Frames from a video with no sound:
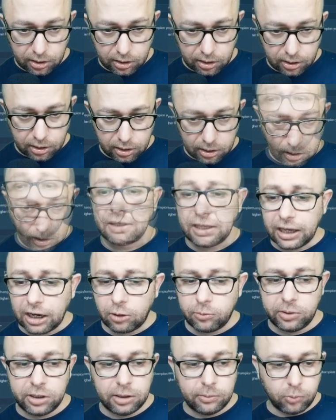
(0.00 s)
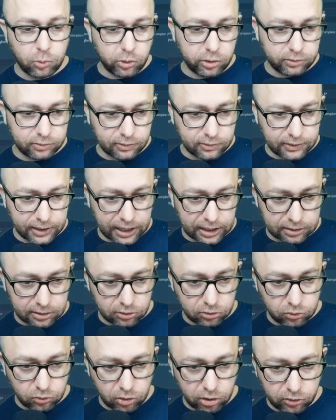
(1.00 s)
and see how many points is
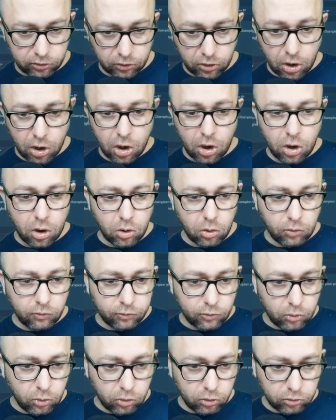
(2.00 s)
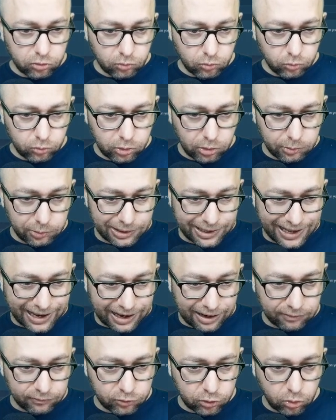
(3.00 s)
added to us. Of course, we will
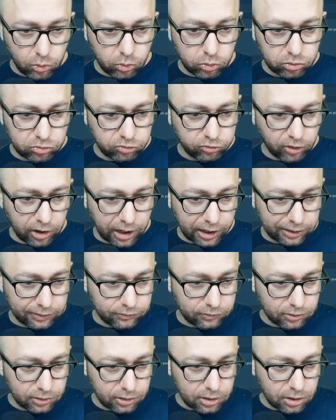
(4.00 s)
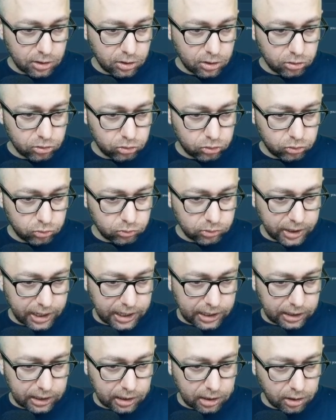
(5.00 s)
have those 5 to
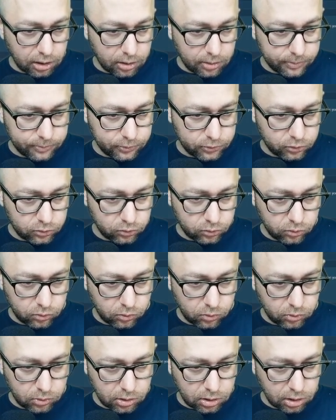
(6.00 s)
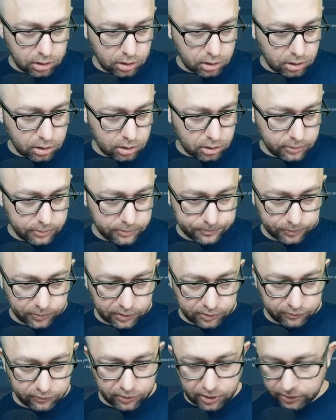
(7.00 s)
rank up to
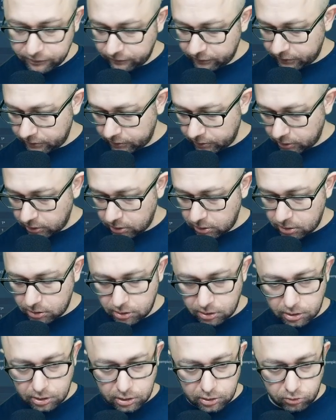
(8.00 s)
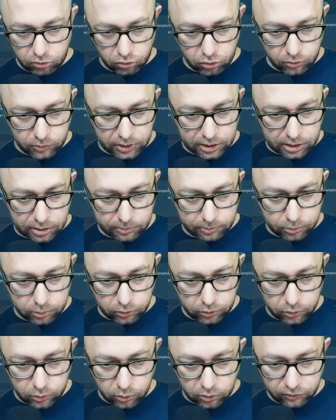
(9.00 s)
5-star. So we can
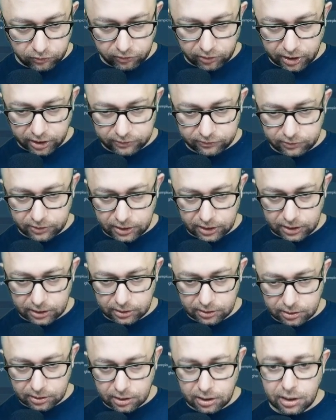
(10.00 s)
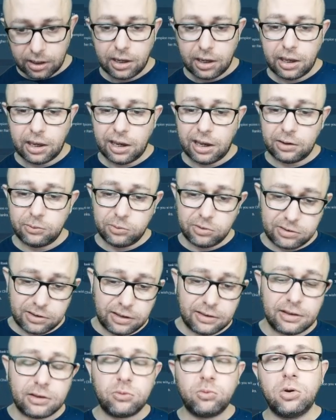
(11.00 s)
put those 5 here and we
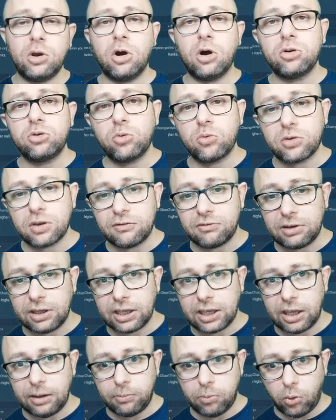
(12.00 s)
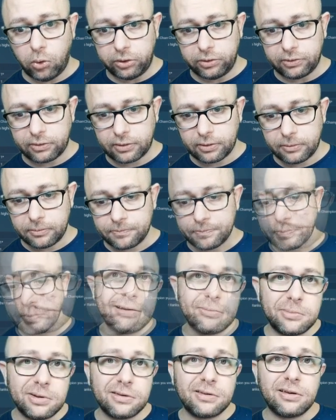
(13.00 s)
see that we got to 7k points. I'm still
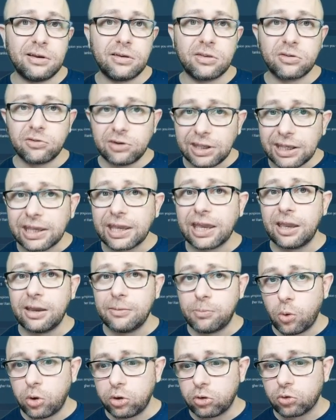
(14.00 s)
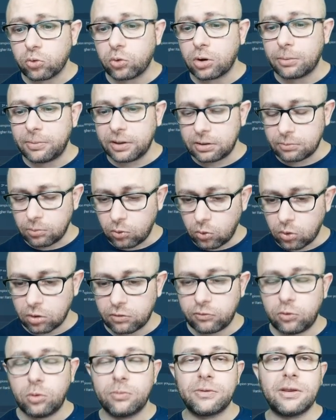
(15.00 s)
missing 3k points or a bit more
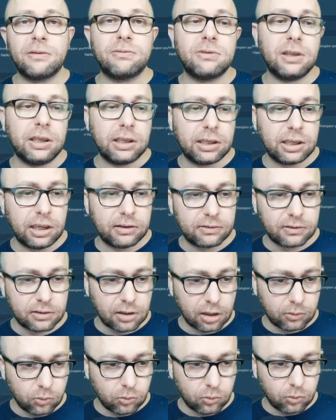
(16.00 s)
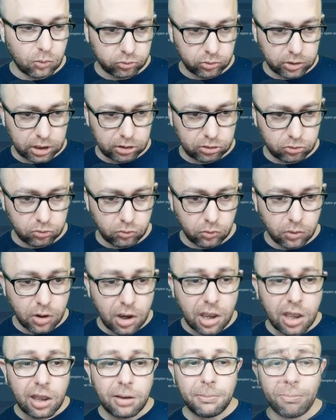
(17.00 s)
from that 10k that I want to get to.
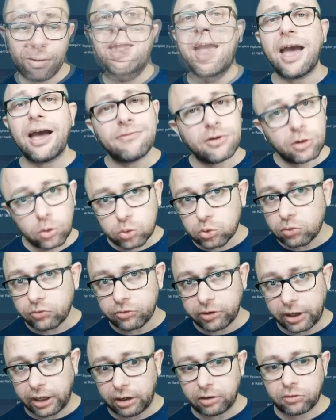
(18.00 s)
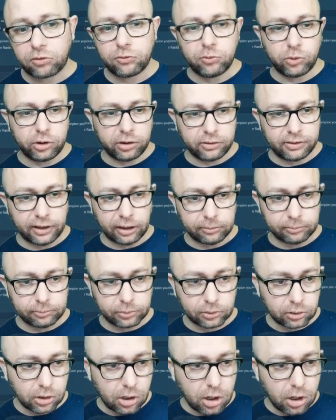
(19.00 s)
But I have a lot of rares, for example.